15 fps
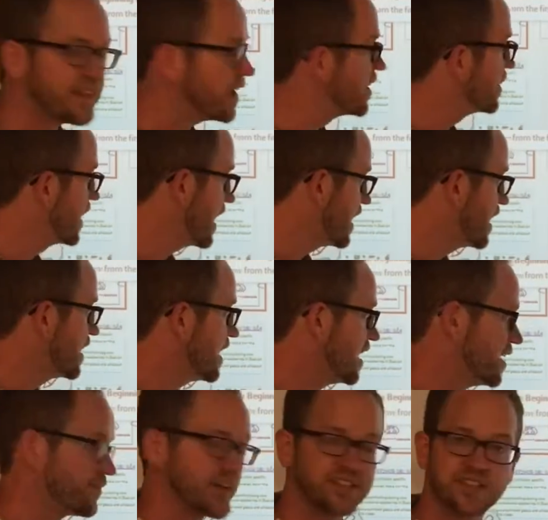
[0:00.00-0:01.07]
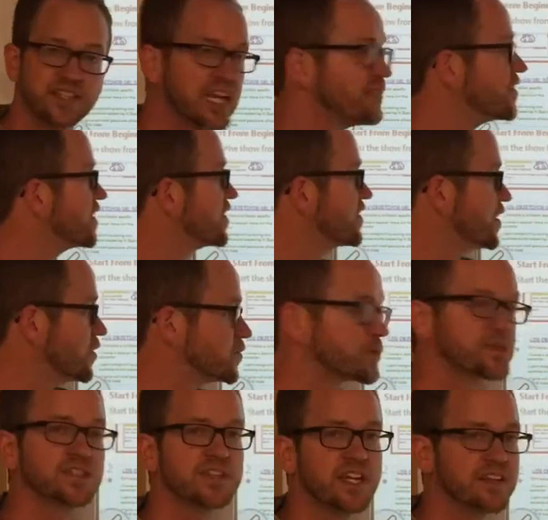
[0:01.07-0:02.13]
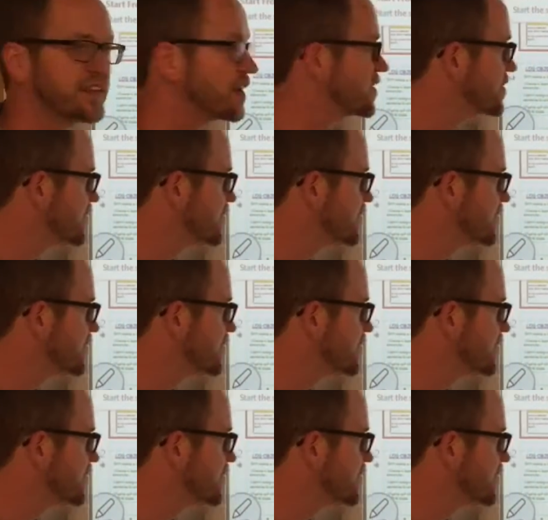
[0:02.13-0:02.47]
there, and if I save it, those will stay there